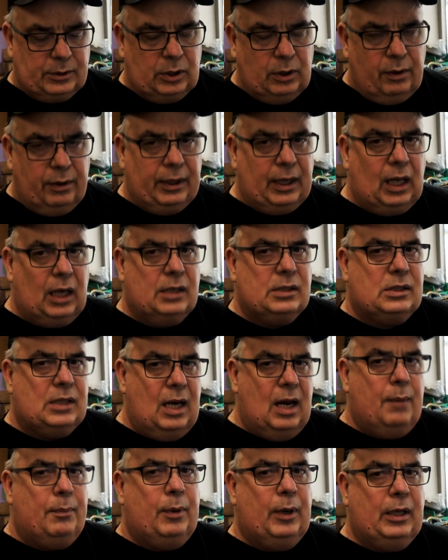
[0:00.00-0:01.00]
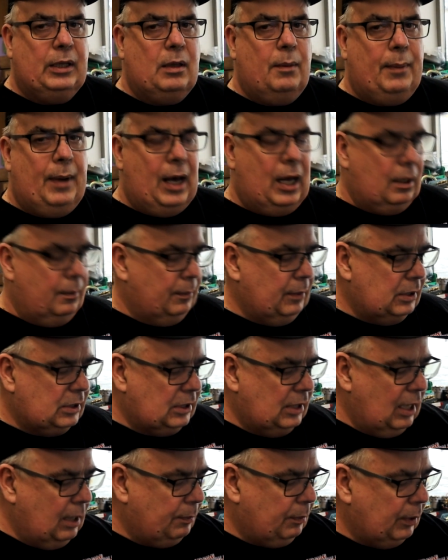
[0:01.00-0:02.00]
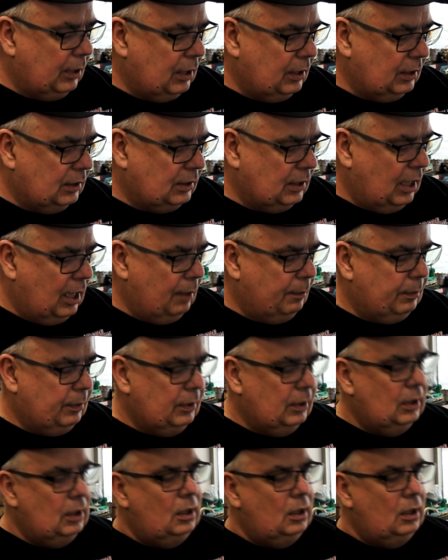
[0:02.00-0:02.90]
So now you got a snap ring on the bottom and a snap ring on the top.